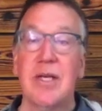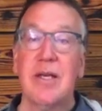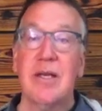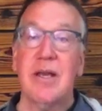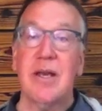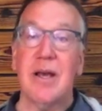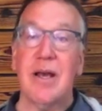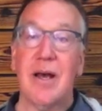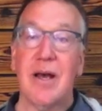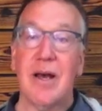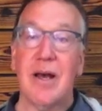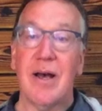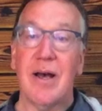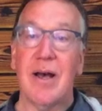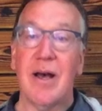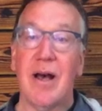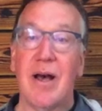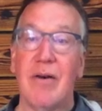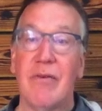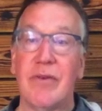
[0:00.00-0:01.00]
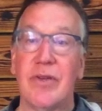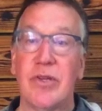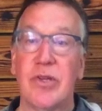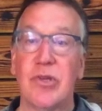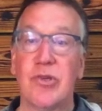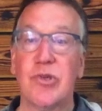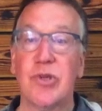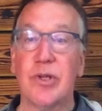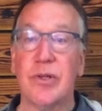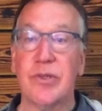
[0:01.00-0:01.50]
uh, of
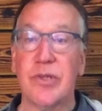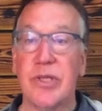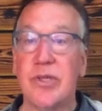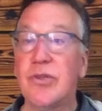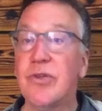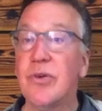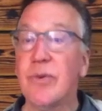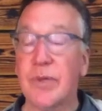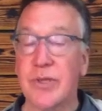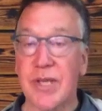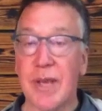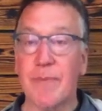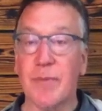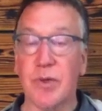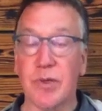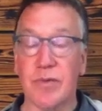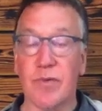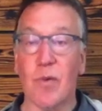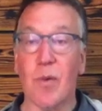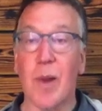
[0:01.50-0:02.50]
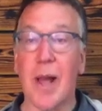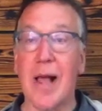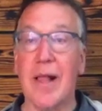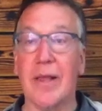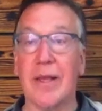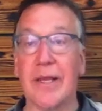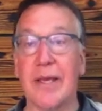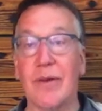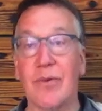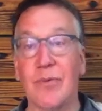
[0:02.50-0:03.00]
additional D2 receptors for a
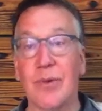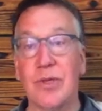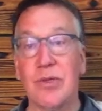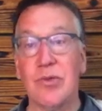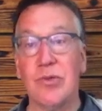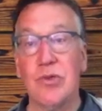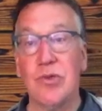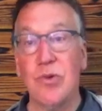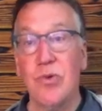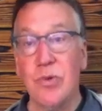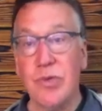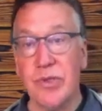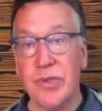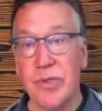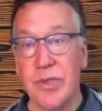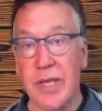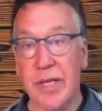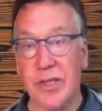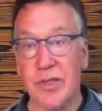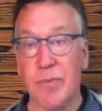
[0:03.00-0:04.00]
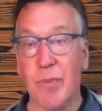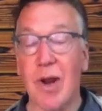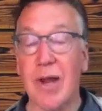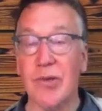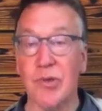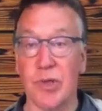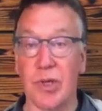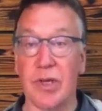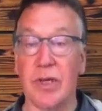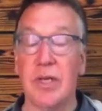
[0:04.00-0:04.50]
while, it can reduce the
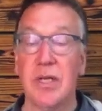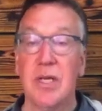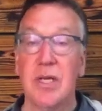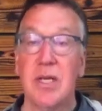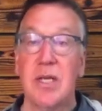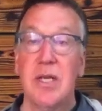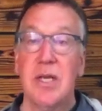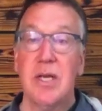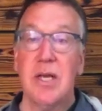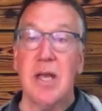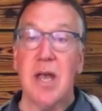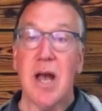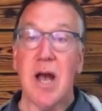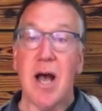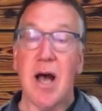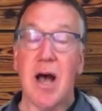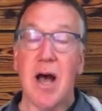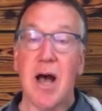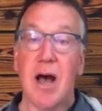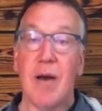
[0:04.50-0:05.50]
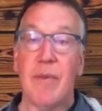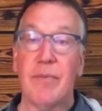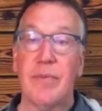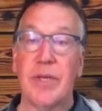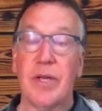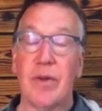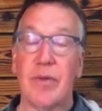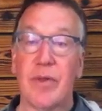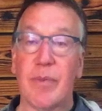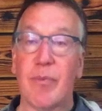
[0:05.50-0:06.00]
expression, um,
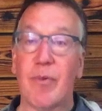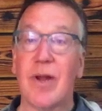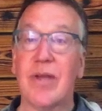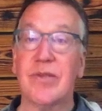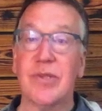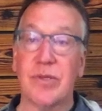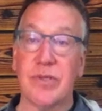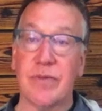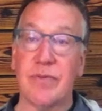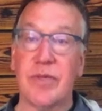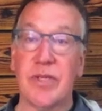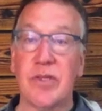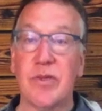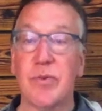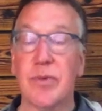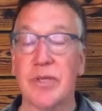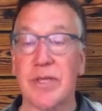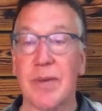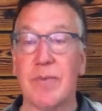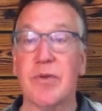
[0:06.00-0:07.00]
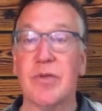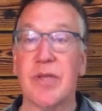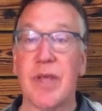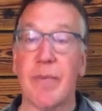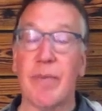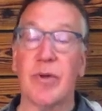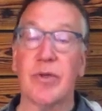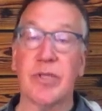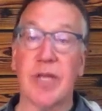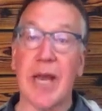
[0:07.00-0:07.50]
you know, the presence of D2 receptors in
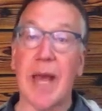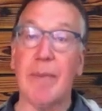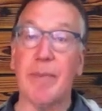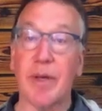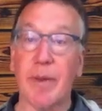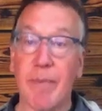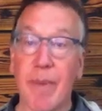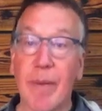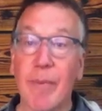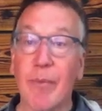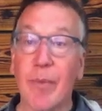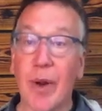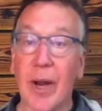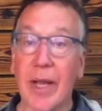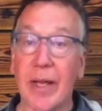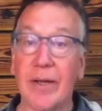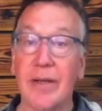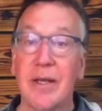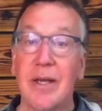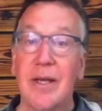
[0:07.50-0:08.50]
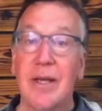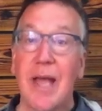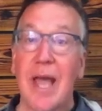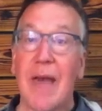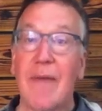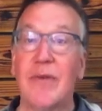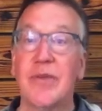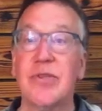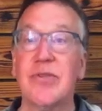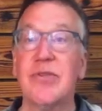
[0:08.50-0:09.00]
that postsynaptic membrane.
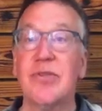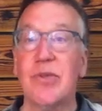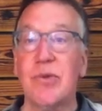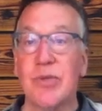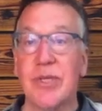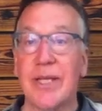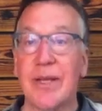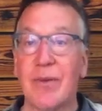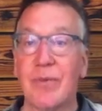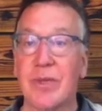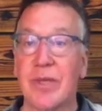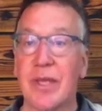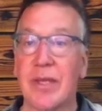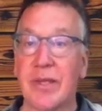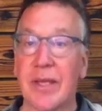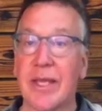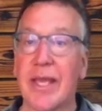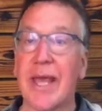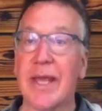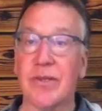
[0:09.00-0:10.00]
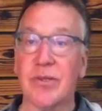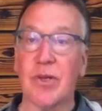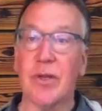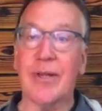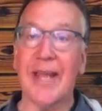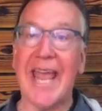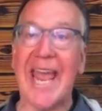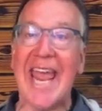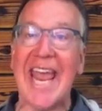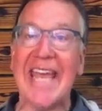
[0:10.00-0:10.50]
And this is using, with, again, it's
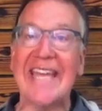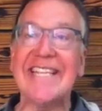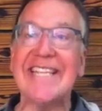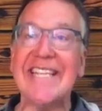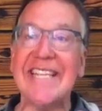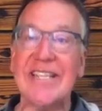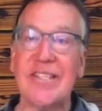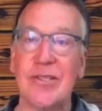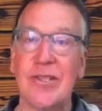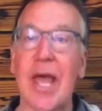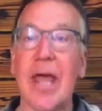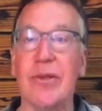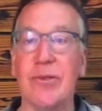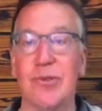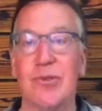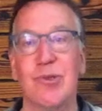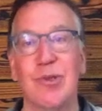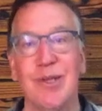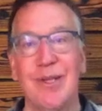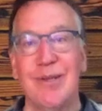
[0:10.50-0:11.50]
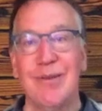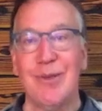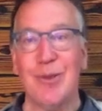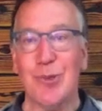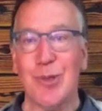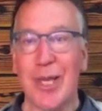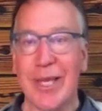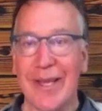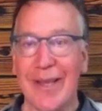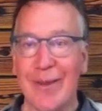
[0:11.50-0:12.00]
called antisense.
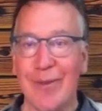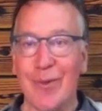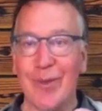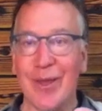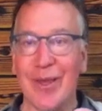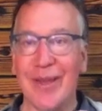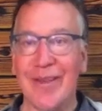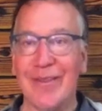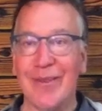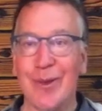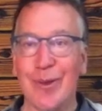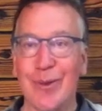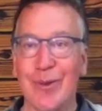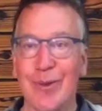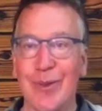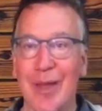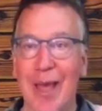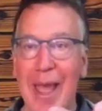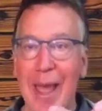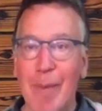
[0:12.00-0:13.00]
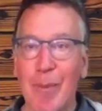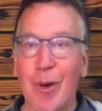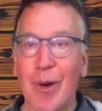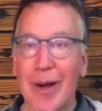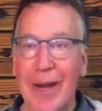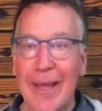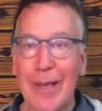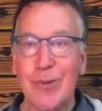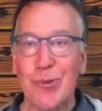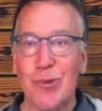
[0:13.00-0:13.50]
You're taking the, the, the
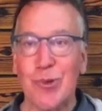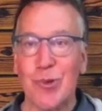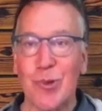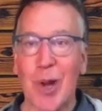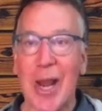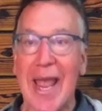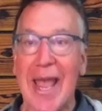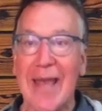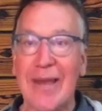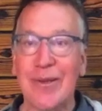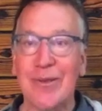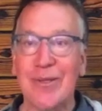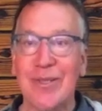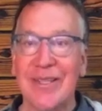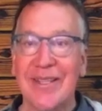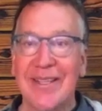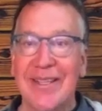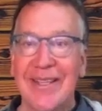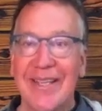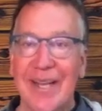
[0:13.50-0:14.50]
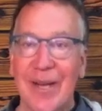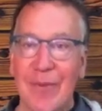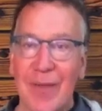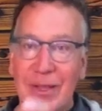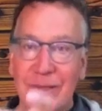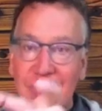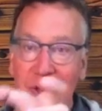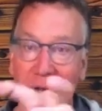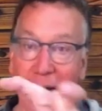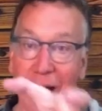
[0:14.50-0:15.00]
mRNA strand you know,
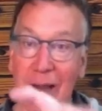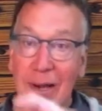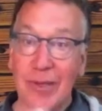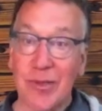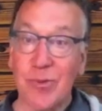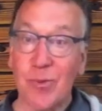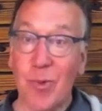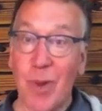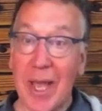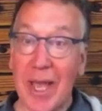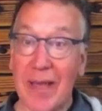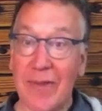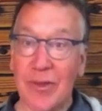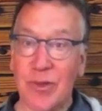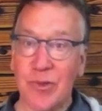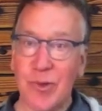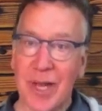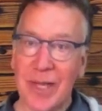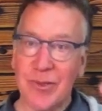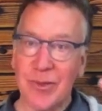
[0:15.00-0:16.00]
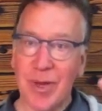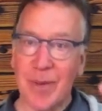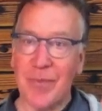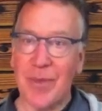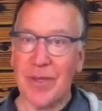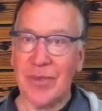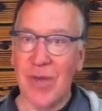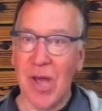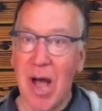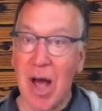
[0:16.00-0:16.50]
that's on its way, the transcript
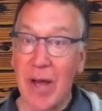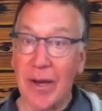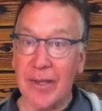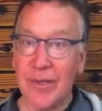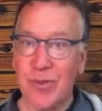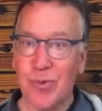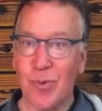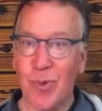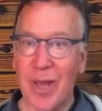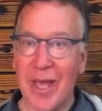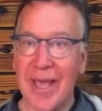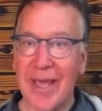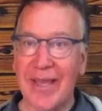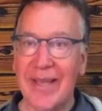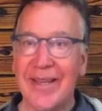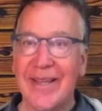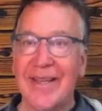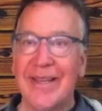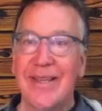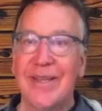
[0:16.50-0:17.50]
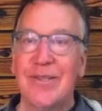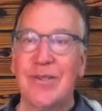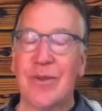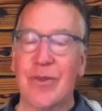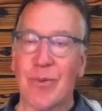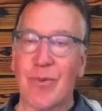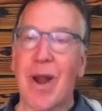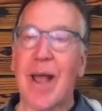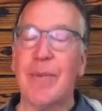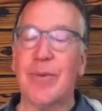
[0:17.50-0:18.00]
that's on its way to
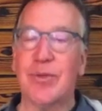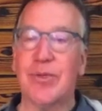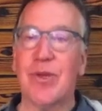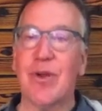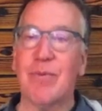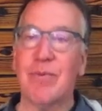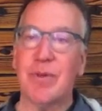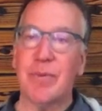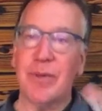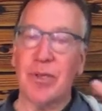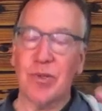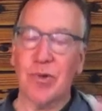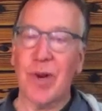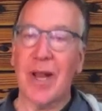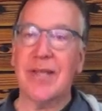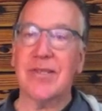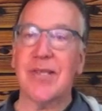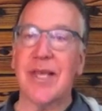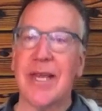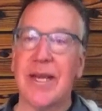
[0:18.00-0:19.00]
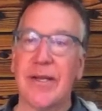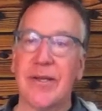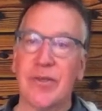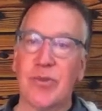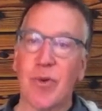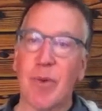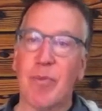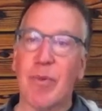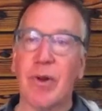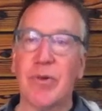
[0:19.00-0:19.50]
the ribosome to be translated
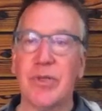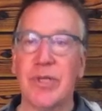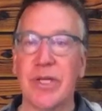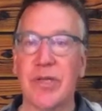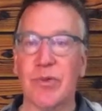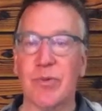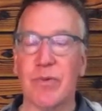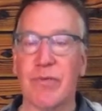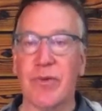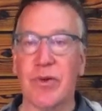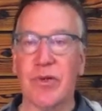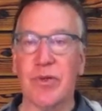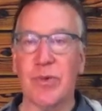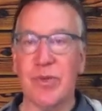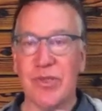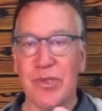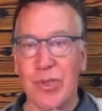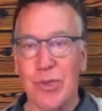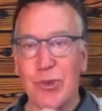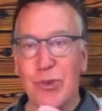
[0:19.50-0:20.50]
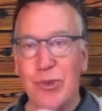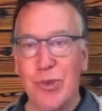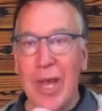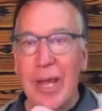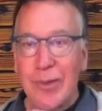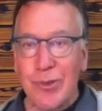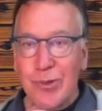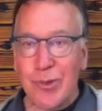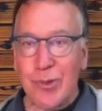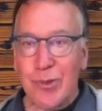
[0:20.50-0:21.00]
into a protein is referred to as the
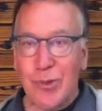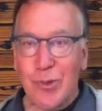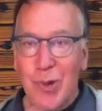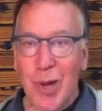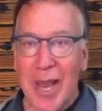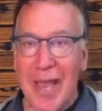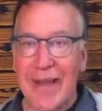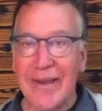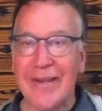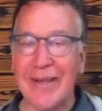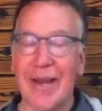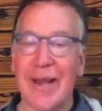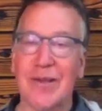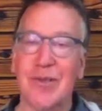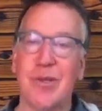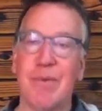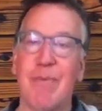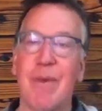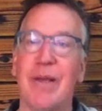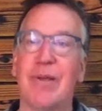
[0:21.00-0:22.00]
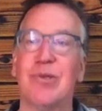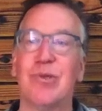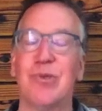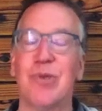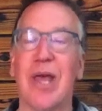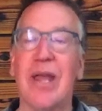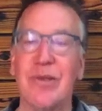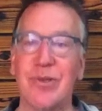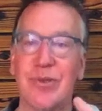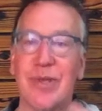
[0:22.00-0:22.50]
sense strand. It actually makes
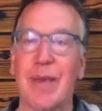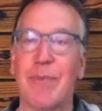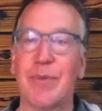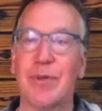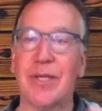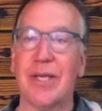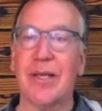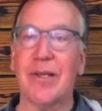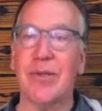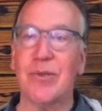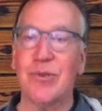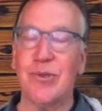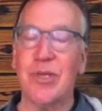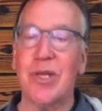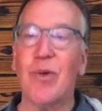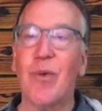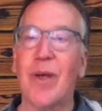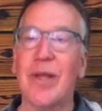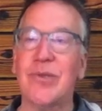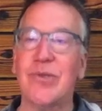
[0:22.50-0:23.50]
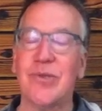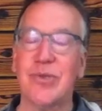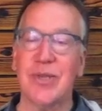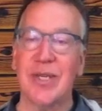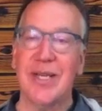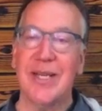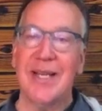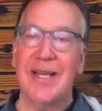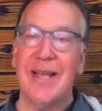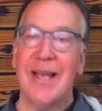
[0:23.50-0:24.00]
sense that particular sequence.
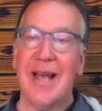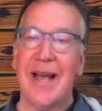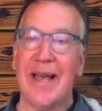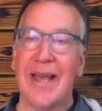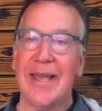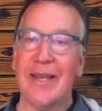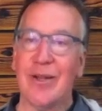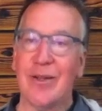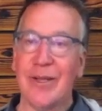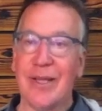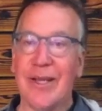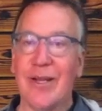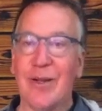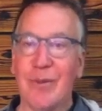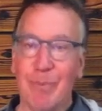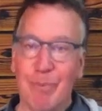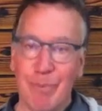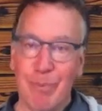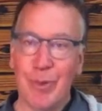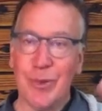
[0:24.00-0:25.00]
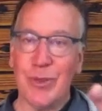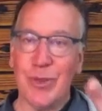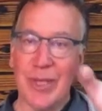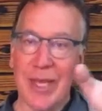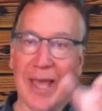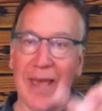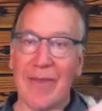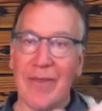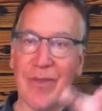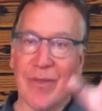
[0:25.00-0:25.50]
Uh, it'll it'll put
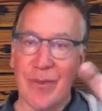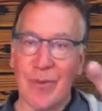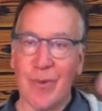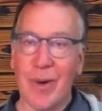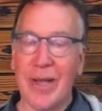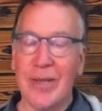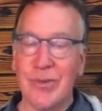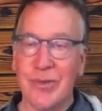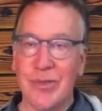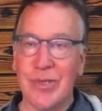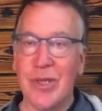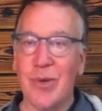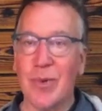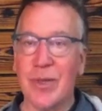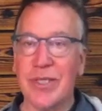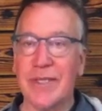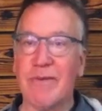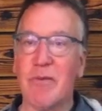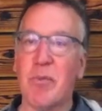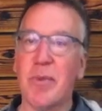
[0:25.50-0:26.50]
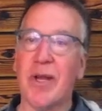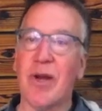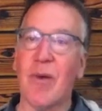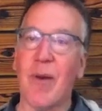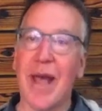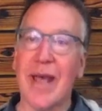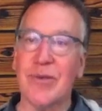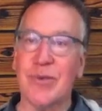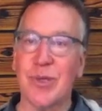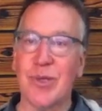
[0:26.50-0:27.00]
together the right sequence of
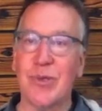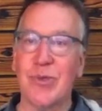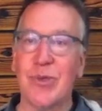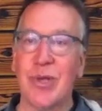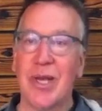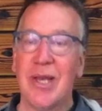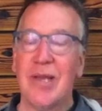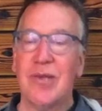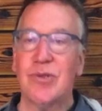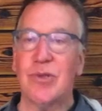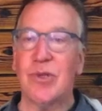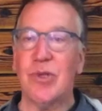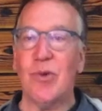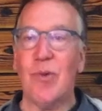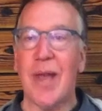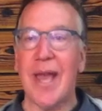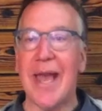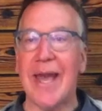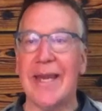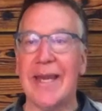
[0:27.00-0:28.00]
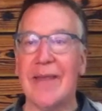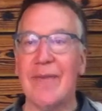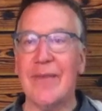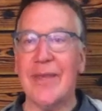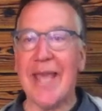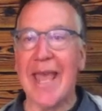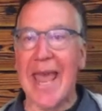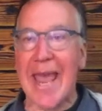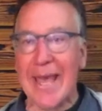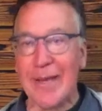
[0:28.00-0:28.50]
amino acids. So you add in
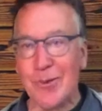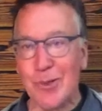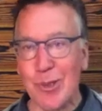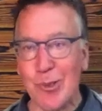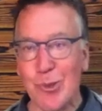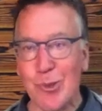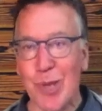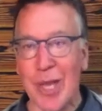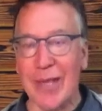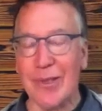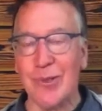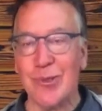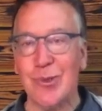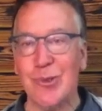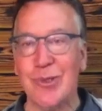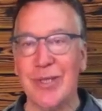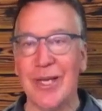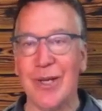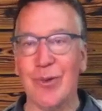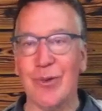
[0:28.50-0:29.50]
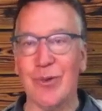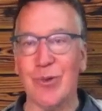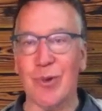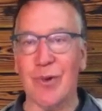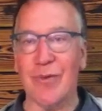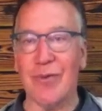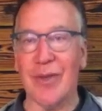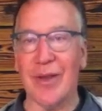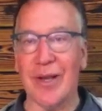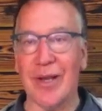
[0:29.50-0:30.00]
the antisense, you know,
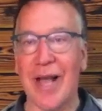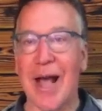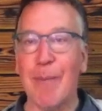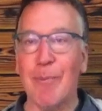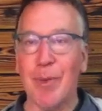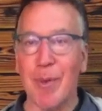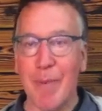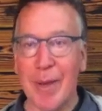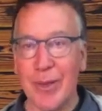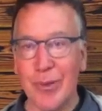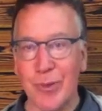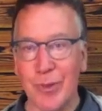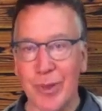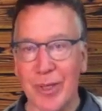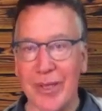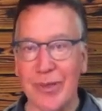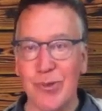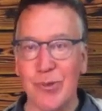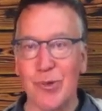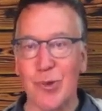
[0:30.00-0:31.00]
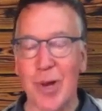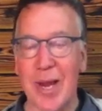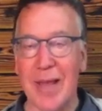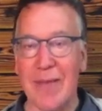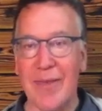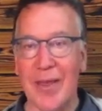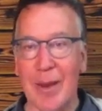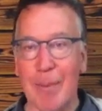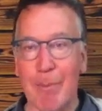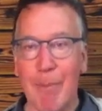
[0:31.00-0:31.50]
sort of the complementary
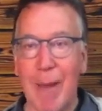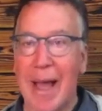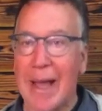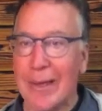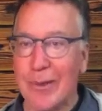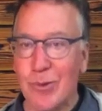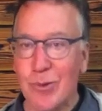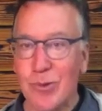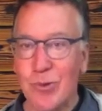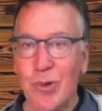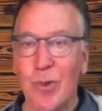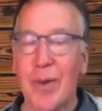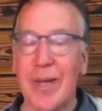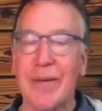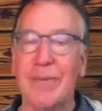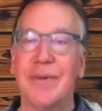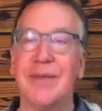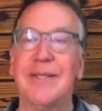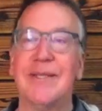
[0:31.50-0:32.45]
strand that'll bind to it,